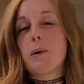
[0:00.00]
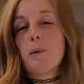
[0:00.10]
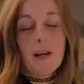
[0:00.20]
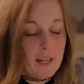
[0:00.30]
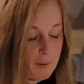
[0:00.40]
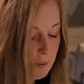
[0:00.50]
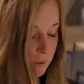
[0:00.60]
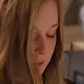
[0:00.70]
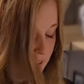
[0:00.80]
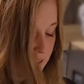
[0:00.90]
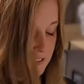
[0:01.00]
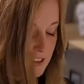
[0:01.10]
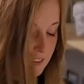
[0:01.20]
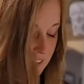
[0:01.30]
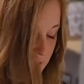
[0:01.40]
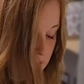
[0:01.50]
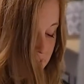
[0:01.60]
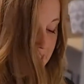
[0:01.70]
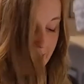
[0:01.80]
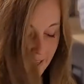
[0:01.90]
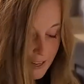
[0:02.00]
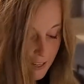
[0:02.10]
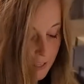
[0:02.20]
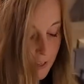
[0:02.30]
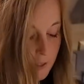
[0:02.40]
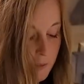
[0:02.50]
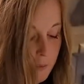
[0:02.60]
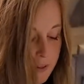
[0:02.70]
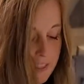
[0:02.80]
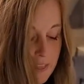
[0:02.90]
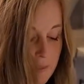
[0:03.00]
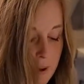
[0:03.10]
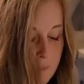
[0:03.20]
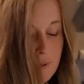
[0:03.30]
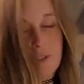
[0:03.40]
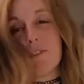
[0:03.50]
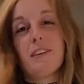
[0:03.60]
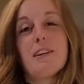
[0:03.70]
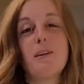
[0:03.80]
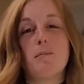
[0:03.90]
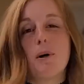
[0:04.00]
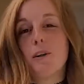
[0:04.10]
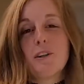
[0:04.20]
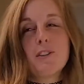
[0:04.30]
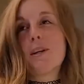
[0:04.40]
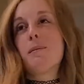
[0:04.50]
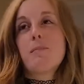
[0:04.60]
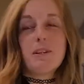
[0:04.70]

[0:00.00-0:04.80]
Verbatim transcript: away and I pulled it out. It's not like it was in with the peppers, you know? Paul, you shouldn't be